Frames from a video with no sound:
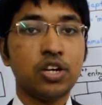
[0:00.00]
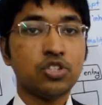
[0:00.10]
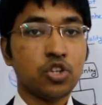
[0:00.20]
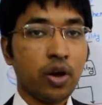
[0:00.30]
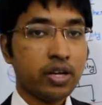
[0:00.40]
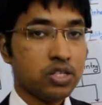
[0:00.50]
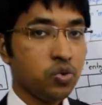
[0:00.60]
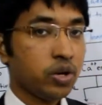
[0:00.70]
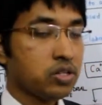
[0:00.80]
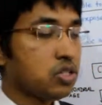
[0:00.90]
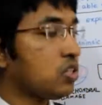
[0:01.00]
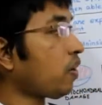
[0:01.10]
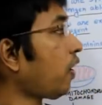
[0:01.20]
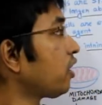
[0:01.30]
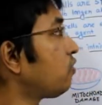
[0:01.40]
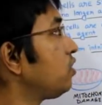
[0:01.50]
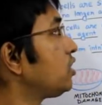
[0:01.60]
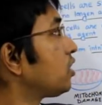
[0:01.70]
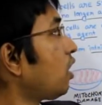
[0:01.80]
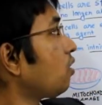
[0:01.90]
So as you can see, I have
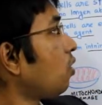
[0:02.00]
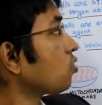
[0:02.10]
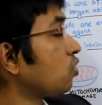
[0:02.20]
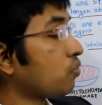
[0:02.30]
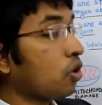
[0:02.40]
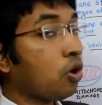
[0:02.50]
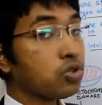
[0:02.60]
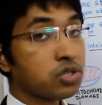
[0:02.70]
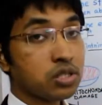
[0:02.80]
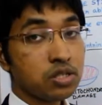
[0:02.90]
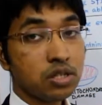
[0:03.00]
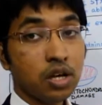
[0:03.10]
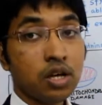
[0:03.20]
written a lot of causes.